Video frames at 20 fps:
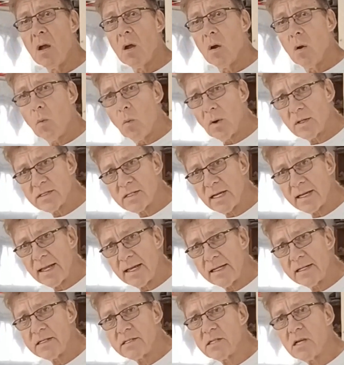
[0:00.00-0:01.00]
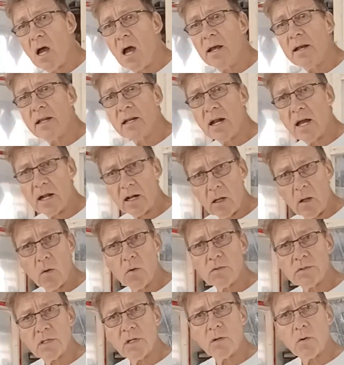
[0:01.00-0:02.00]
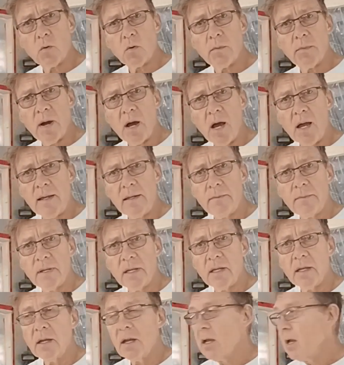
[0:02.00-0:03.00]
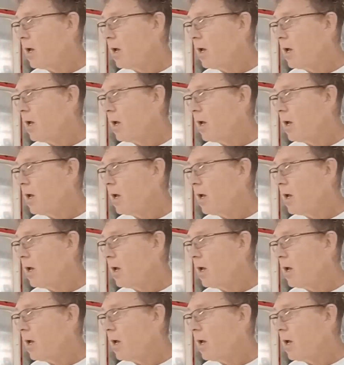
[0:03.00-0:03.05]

Once I get inside and I close the door behind me,